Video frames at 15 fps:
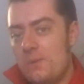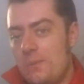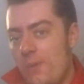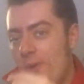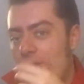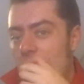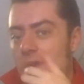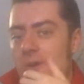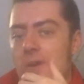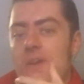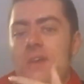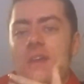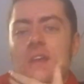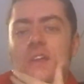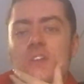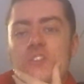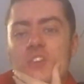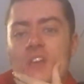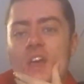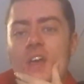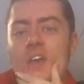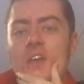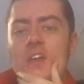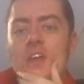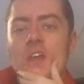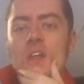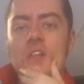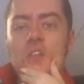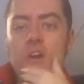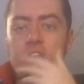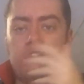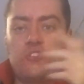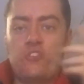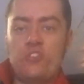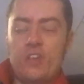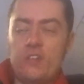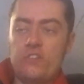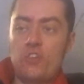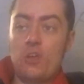whatnot. So yeah, like I just said,